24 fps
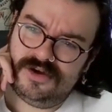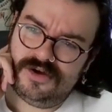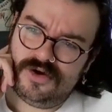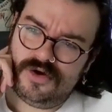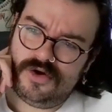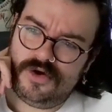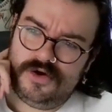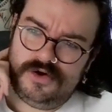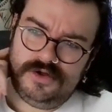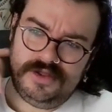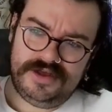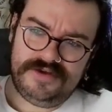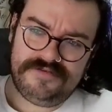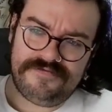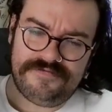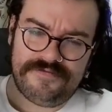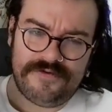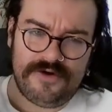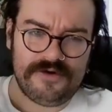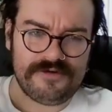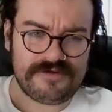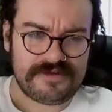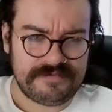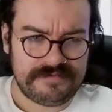All In
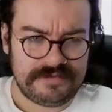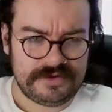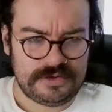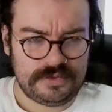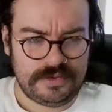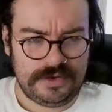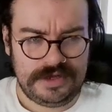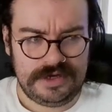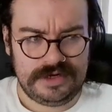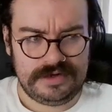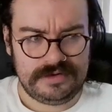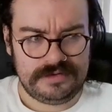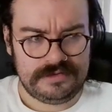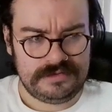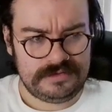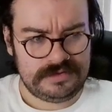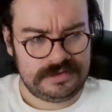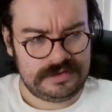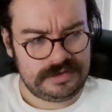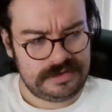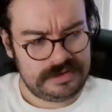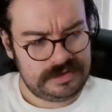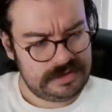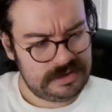falls in between
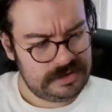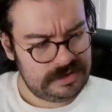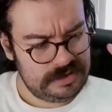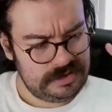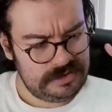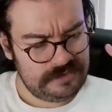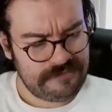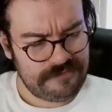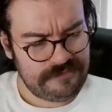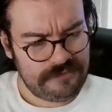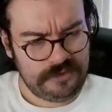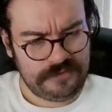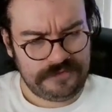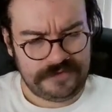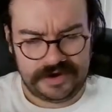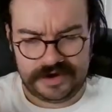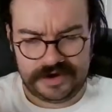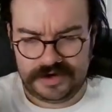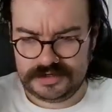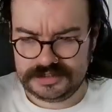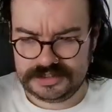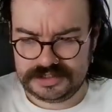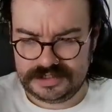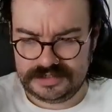Foo
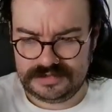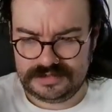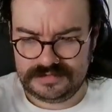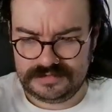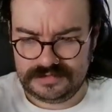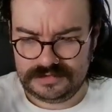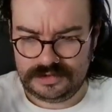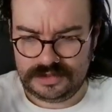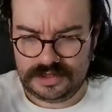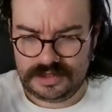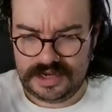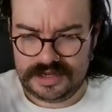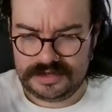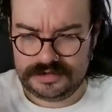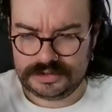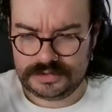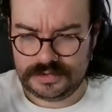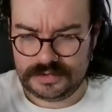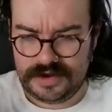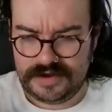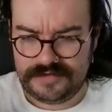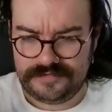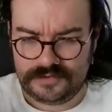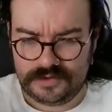Fighters and Taylor
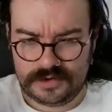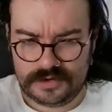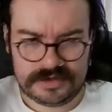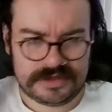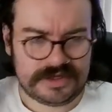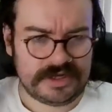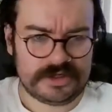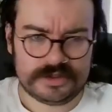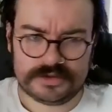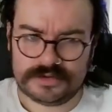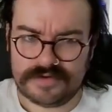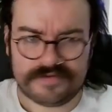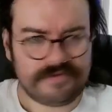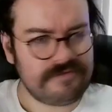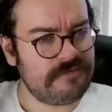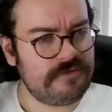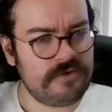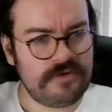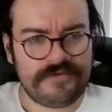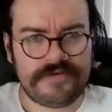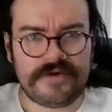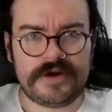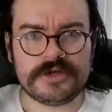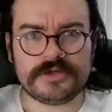Swift, or Taylor Swift and
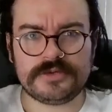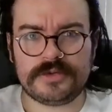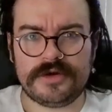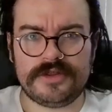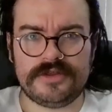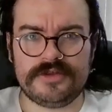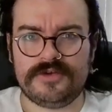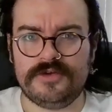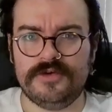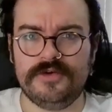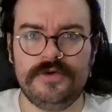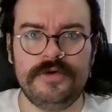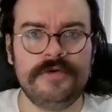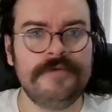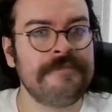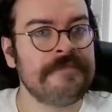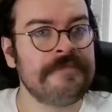Foo Fighters, one of the two.